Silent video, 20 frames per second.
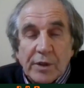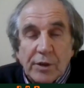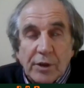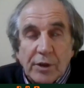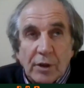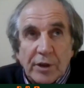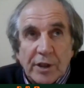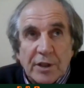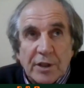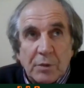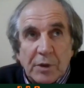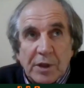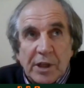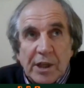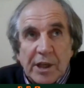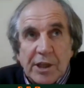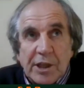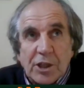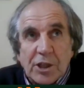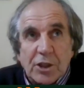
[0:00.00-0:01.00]
you know, that's where
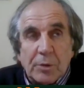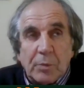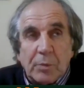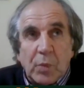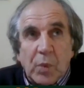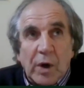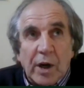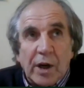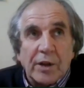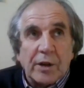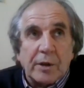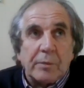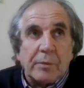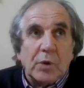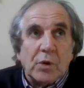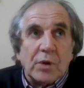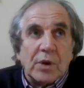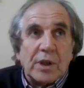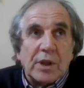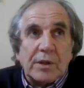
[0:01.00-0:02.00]
the leadership were, and
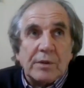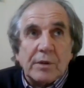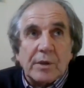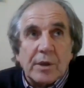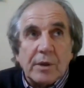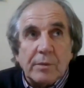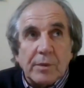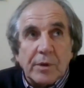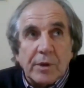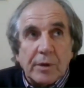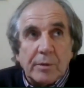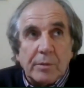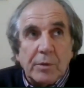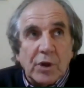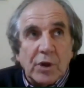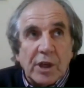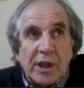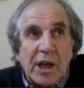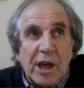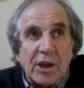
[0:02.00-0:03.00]
the
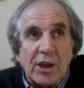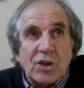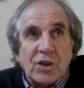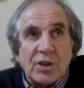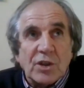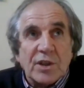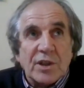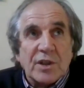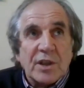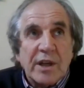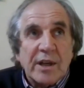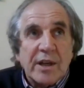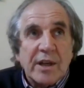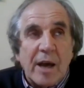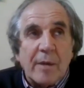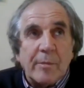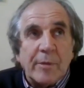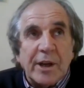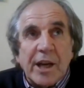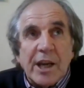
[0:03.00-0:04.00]
communications
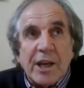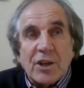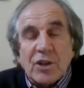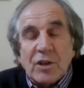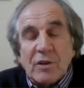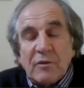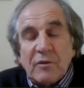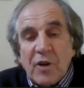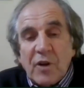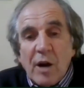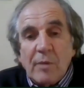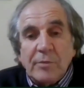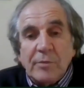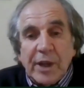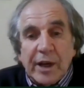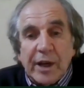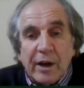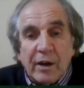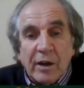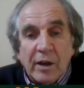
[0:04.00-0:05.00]
emanated
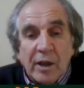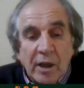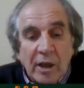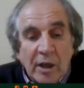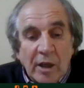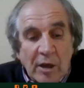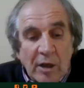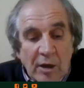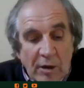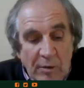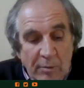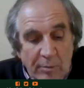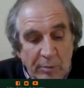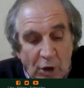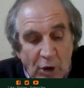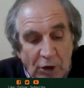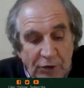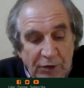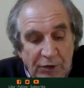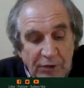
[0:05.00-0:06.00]
from there.
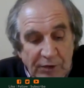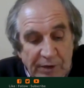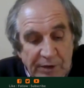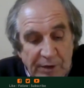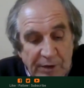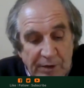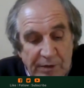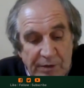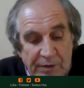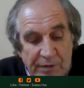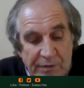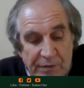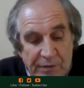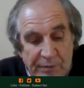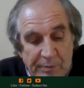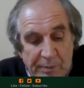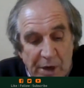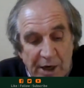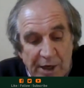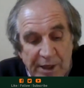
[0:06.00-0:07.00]
But
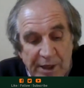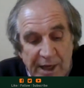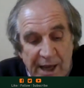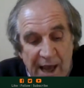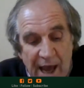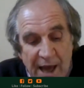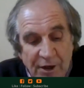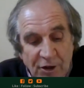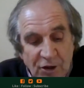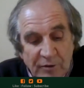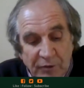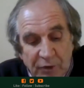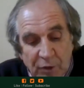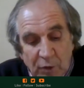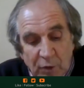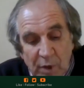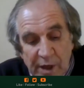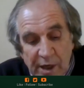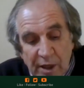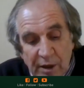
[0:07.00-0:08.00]
by the end of
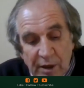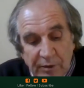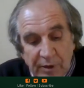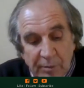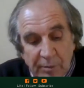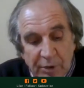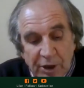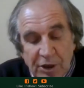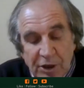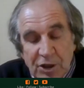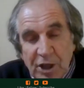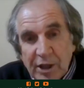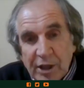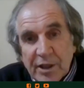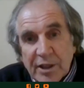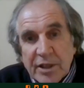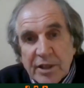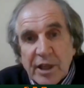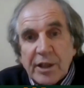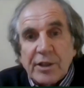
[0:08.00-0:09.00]
the week, the British
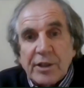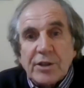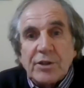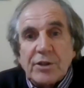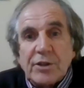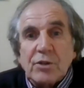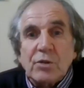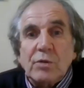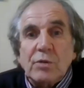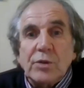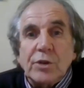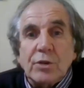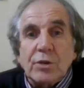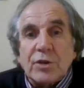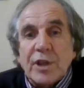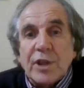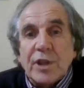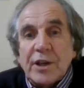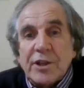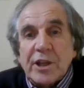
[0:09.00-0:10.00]
had decided to
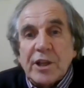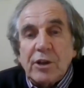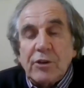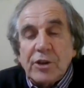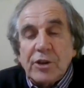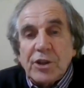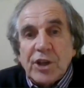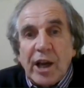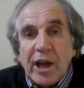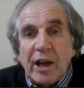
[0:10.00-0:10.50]
use artillery